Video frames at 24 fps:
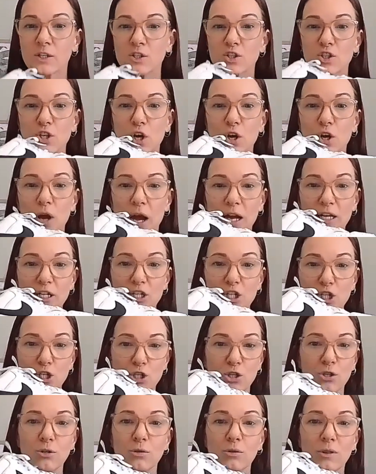So a
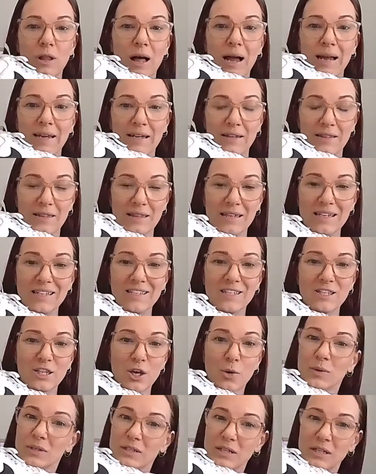shoe like this,
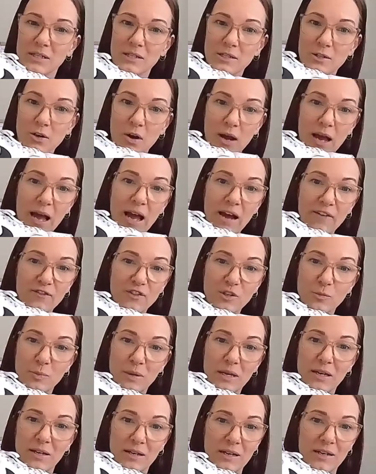though it does not have to
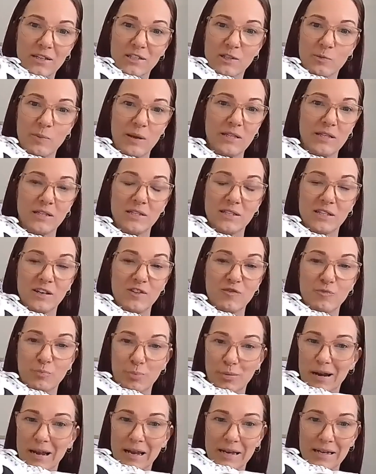be an
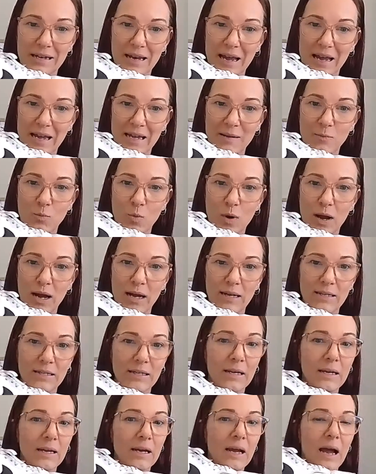expensive brand name
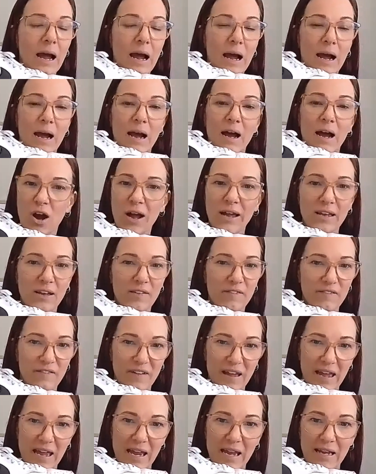one, like
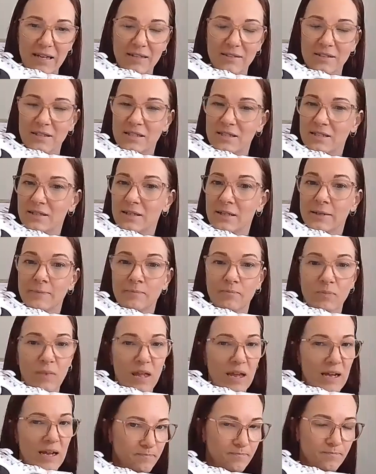Vans,
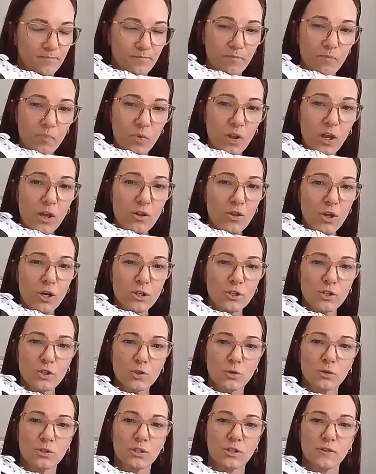
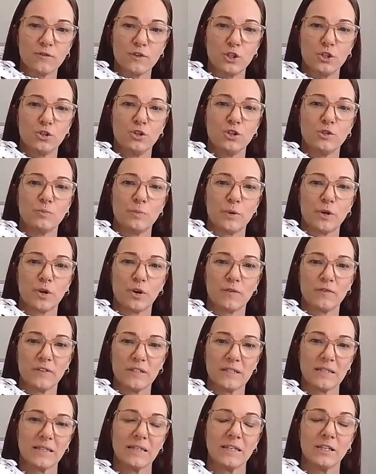those sorts of shoes, but
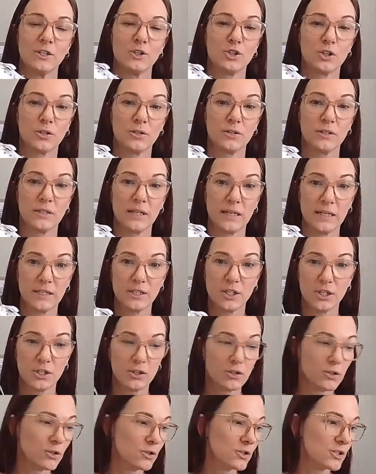obviously you don't need
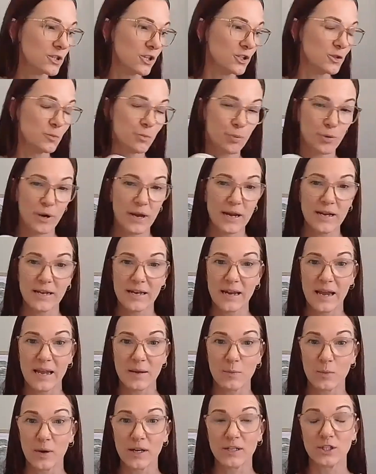to use those brand
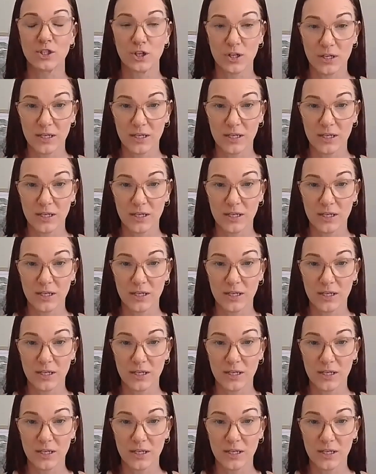name ones.